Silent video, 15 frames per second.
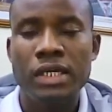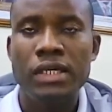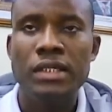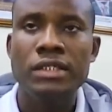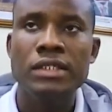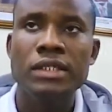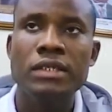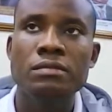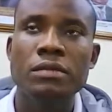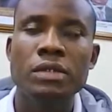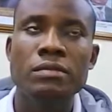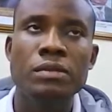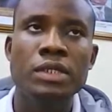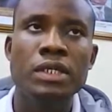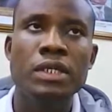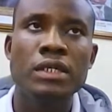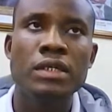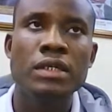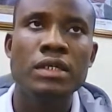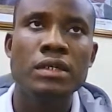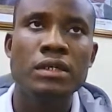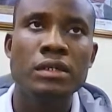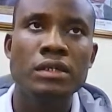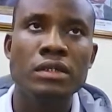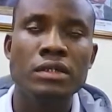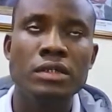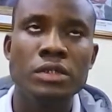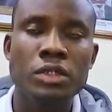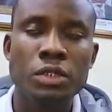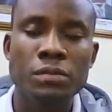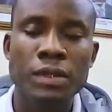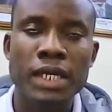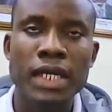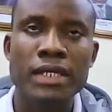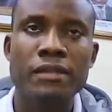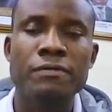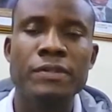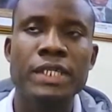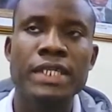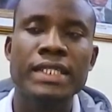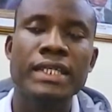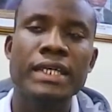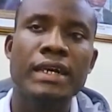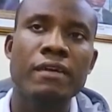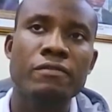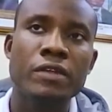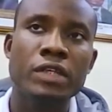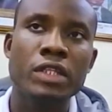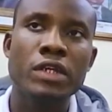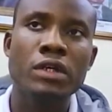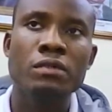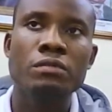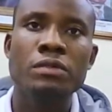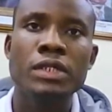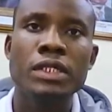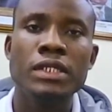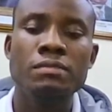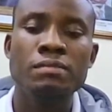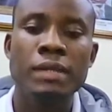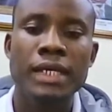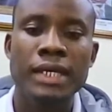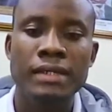it maybe some kind of technical failure, be it